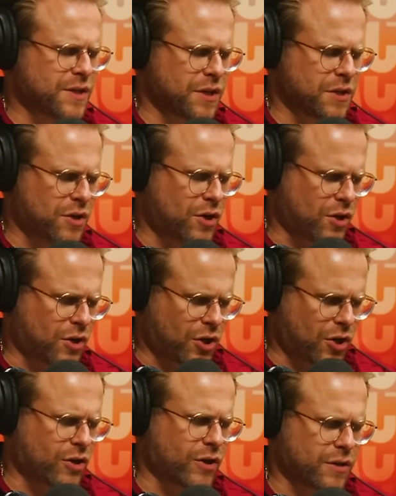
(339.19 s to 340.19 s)
in our
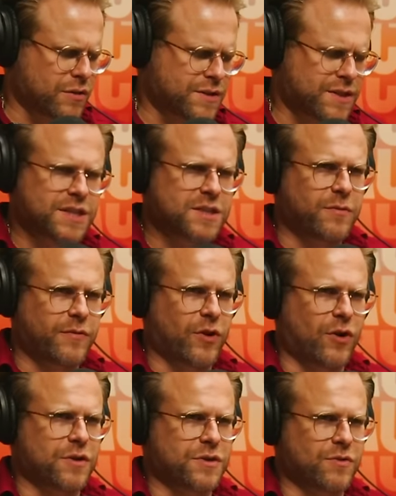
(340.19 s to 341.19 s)
current system of
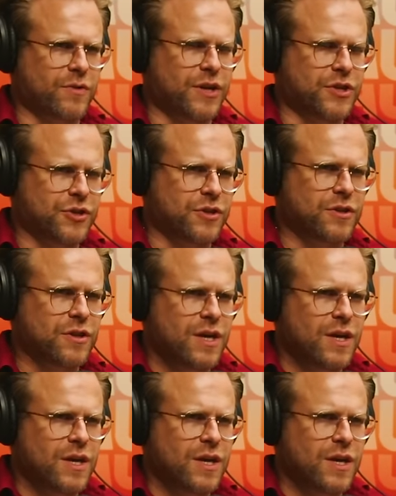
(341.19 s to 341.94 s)
incarceration